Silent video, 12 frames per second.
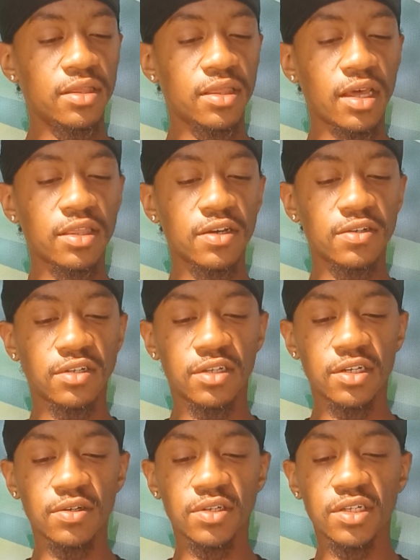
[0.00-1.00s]
that there's
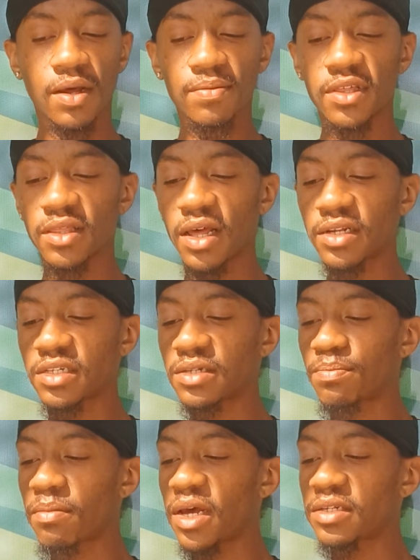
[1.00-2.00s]
still something that's
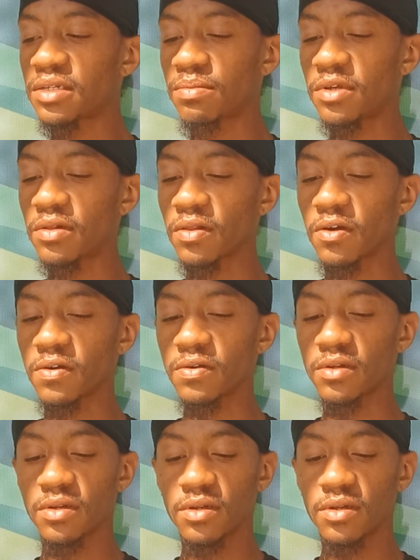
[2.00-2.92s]
meant to be learned.